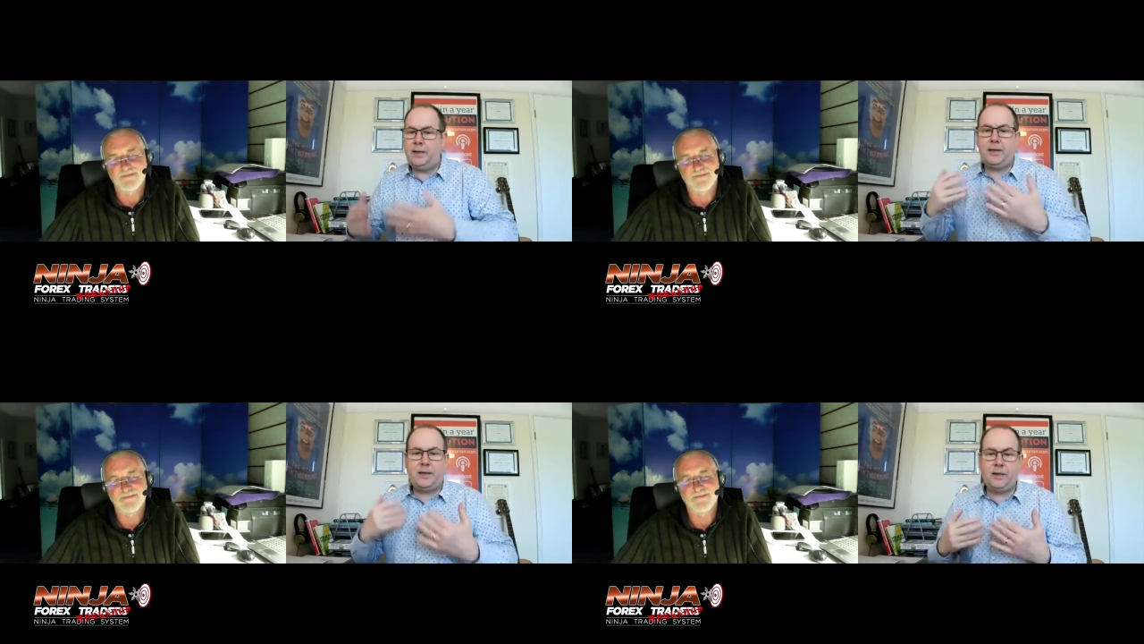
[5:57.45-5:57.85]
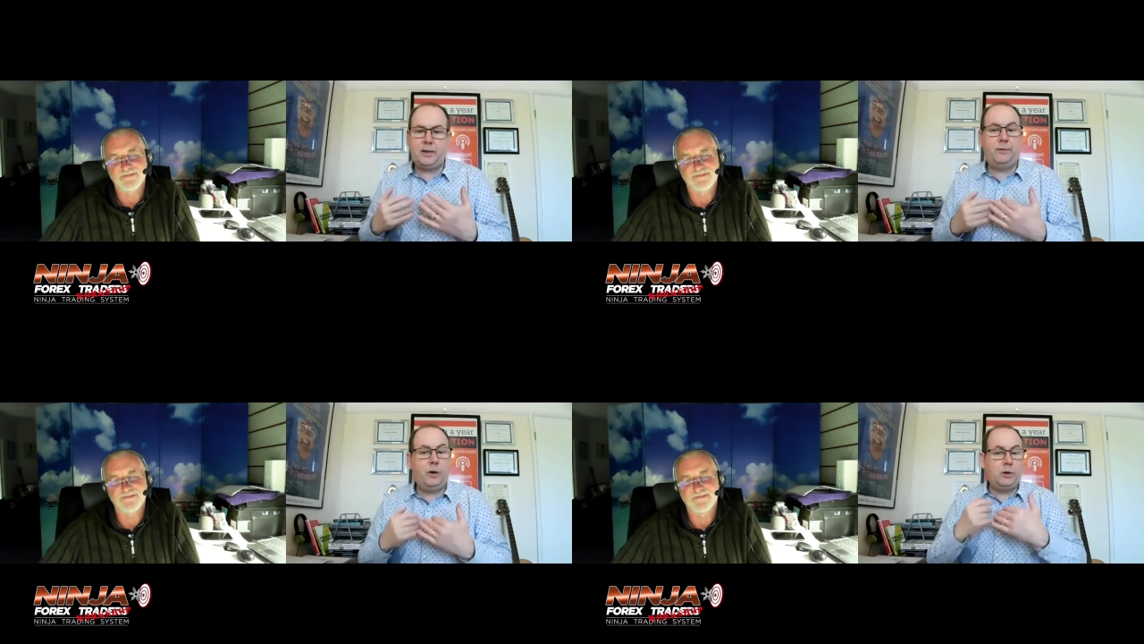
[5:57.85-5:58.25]
Speaker 1: That tends
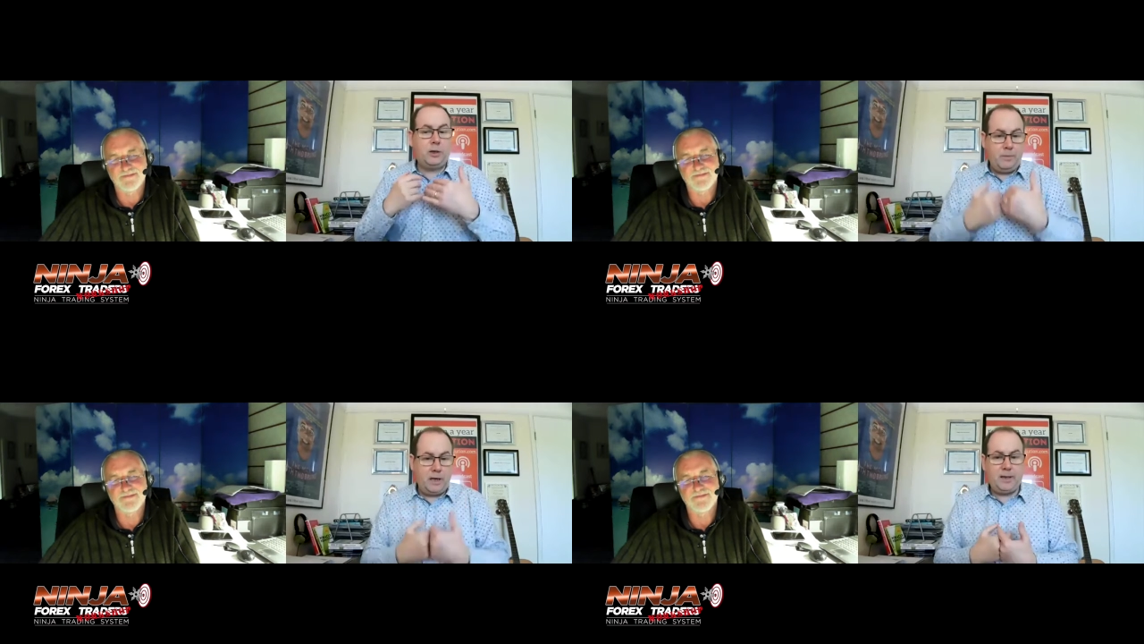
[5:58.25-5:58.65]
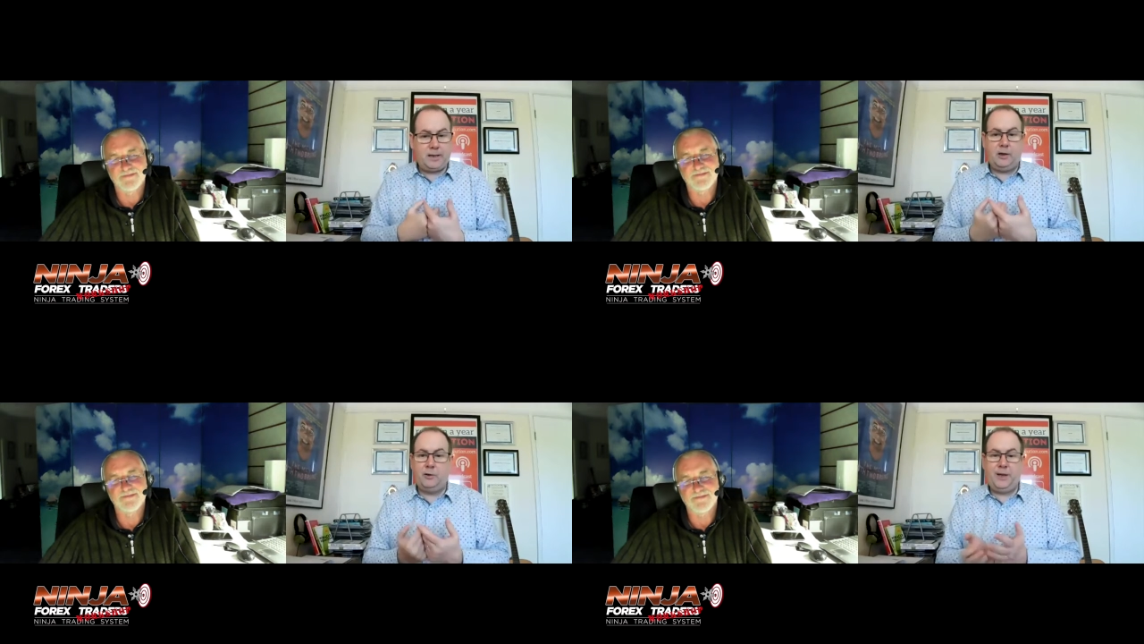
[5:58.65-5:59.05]
to fall to me
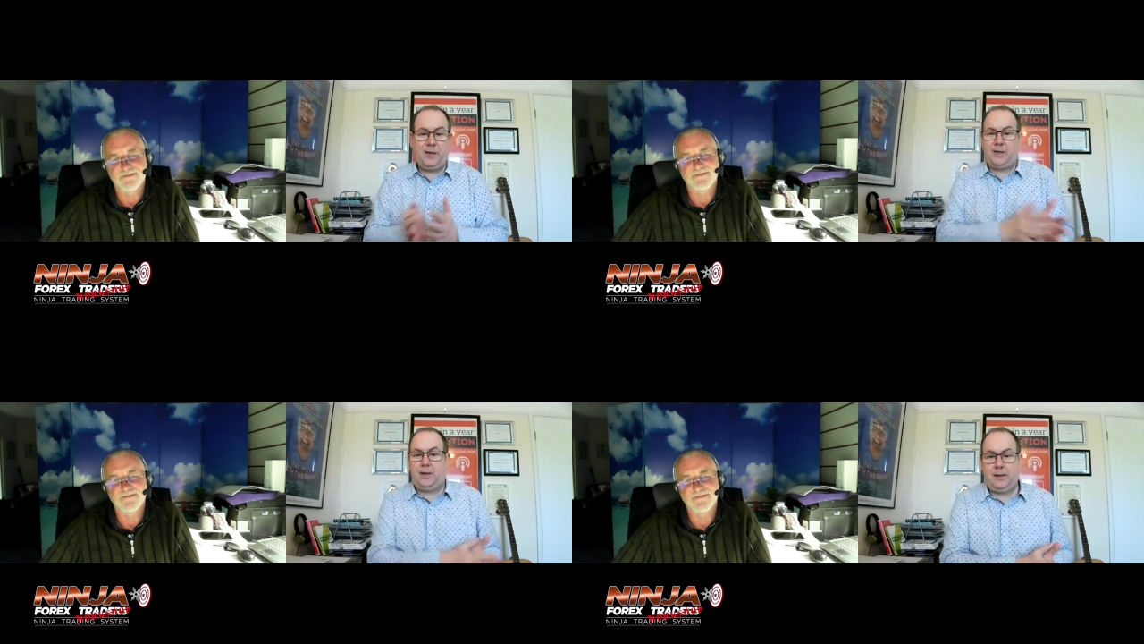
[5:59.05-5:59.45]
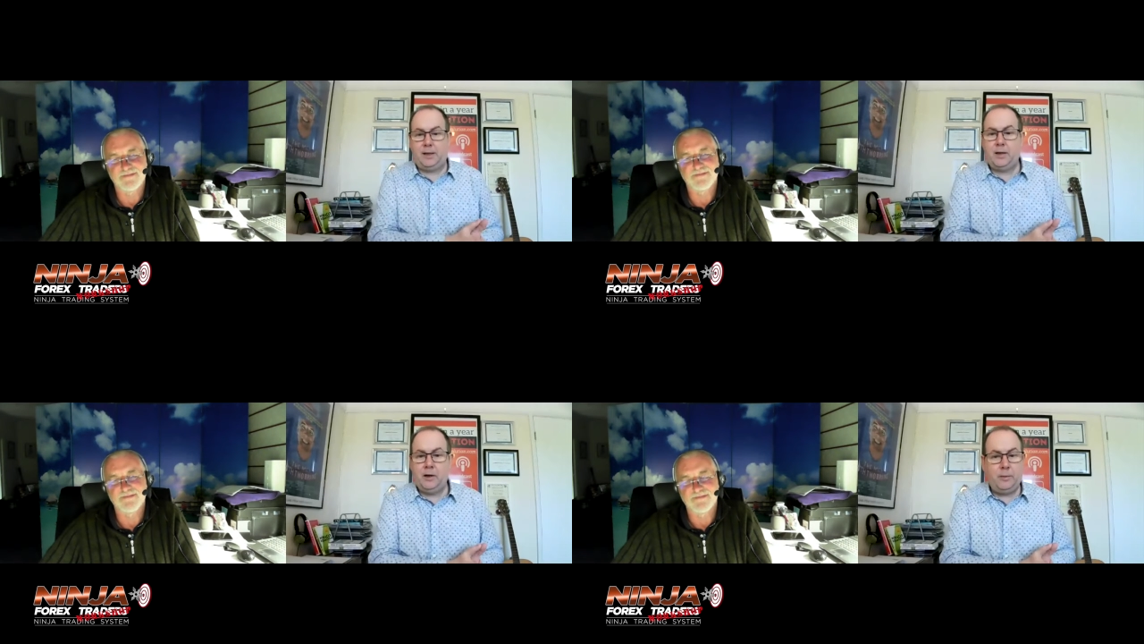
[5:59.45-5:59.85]
still because I
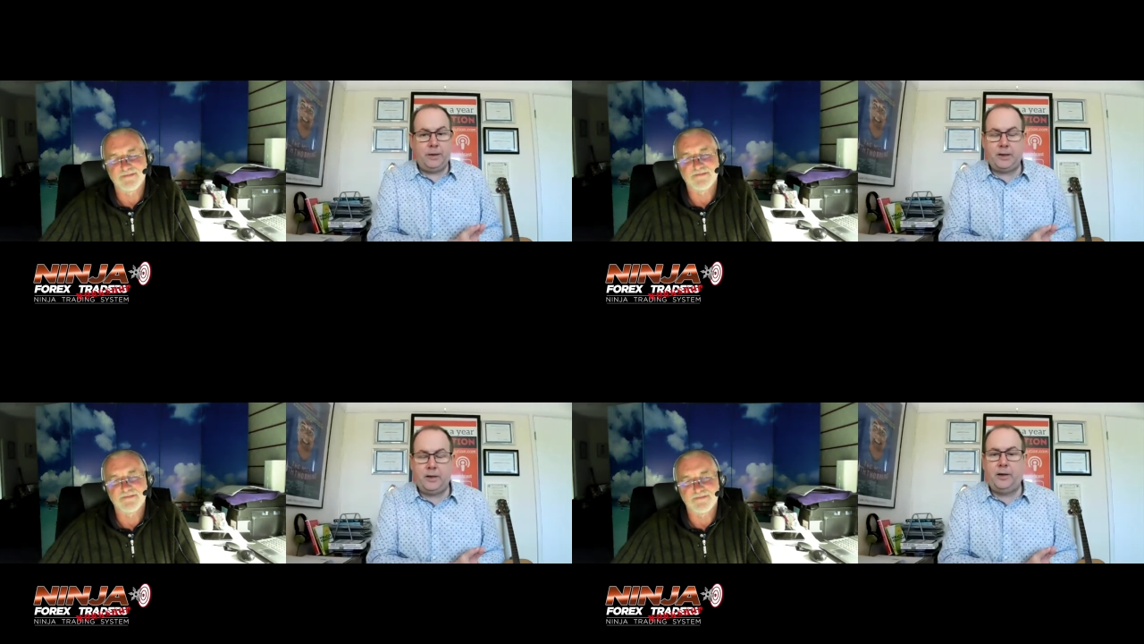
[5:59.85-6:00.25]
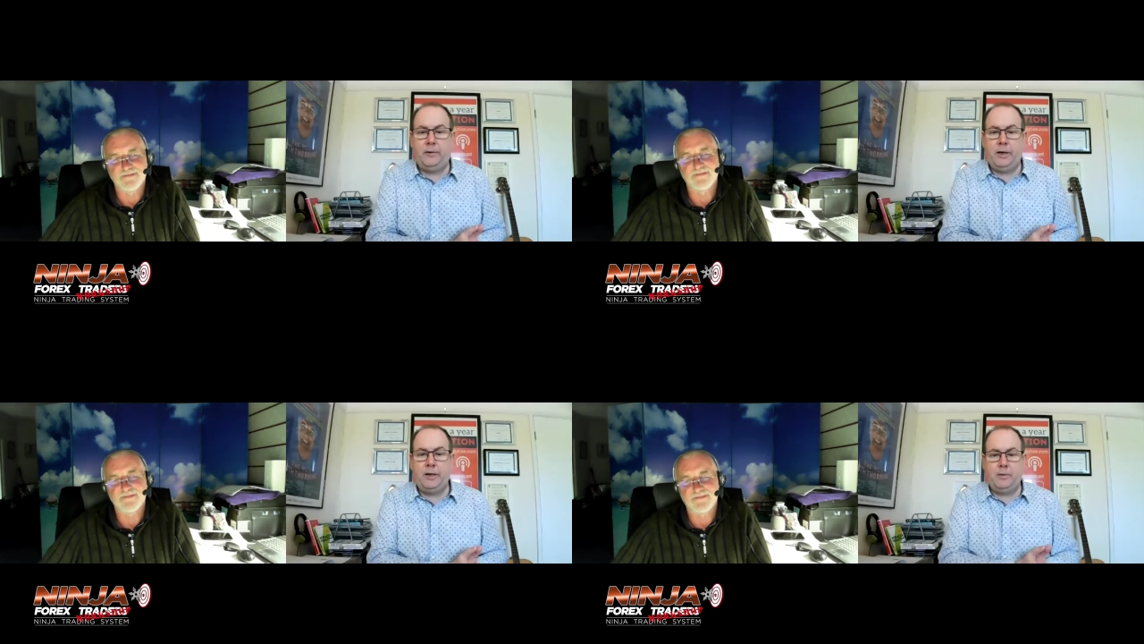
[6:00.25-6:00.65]
set it up, and that's the only
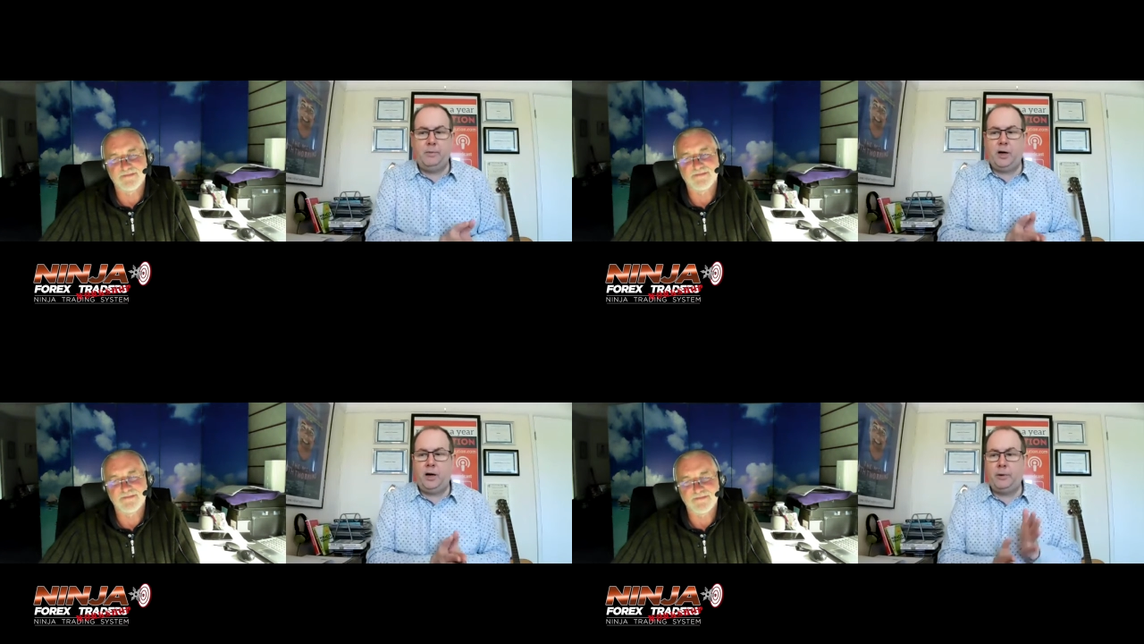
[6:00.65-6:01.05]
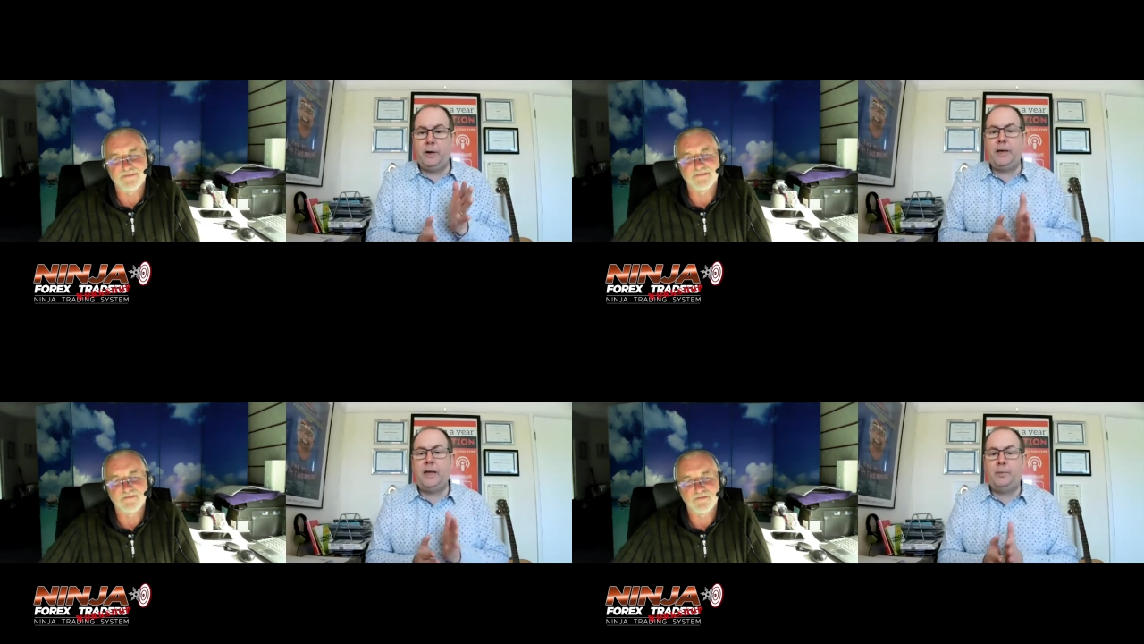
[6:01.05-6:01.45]
reason. But I want to
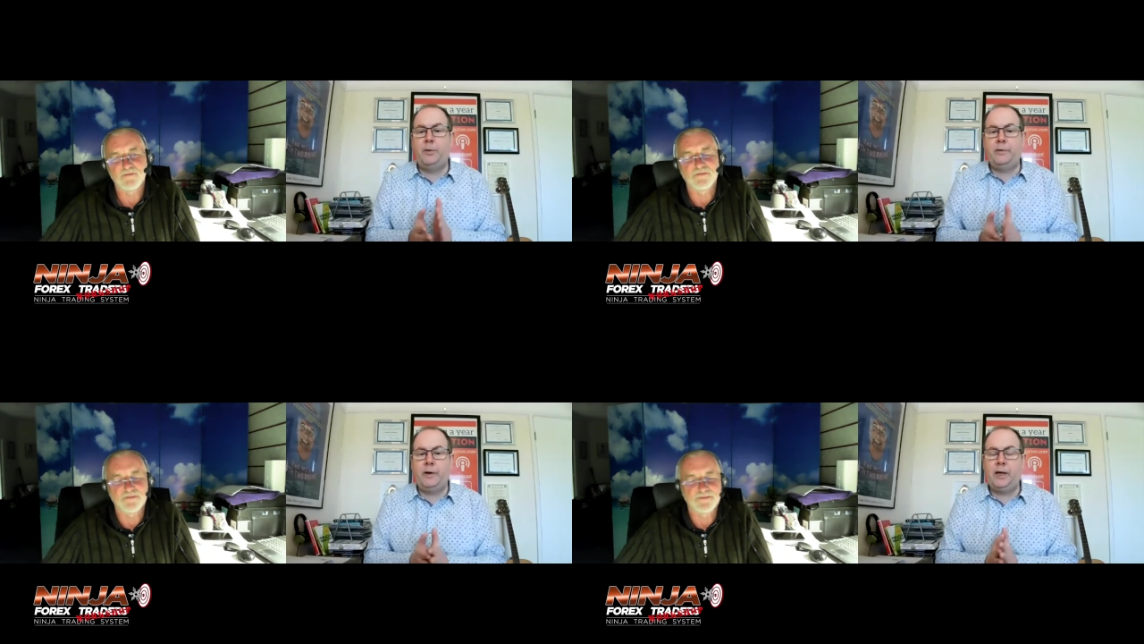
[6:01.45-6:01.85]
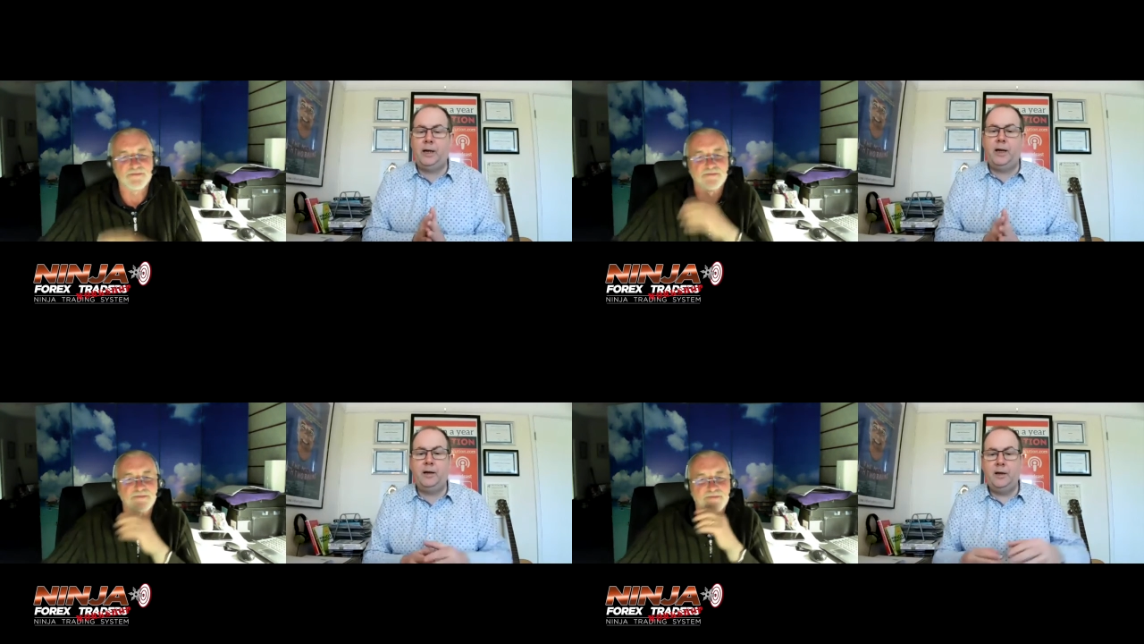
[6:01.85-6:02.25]
make that point very
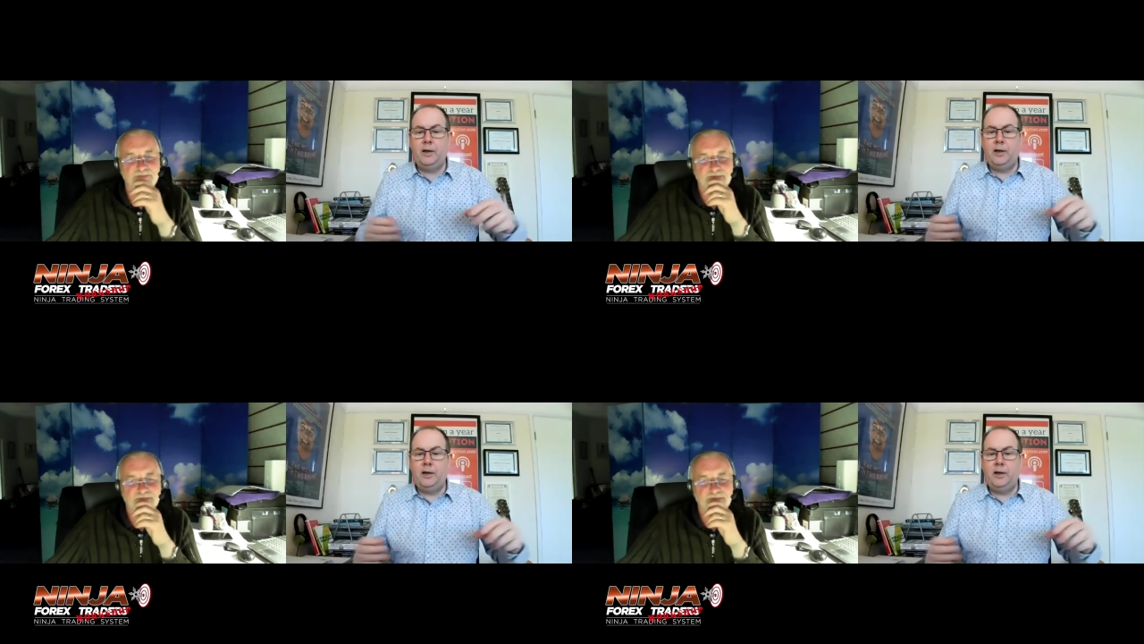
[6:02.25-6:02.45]
clear.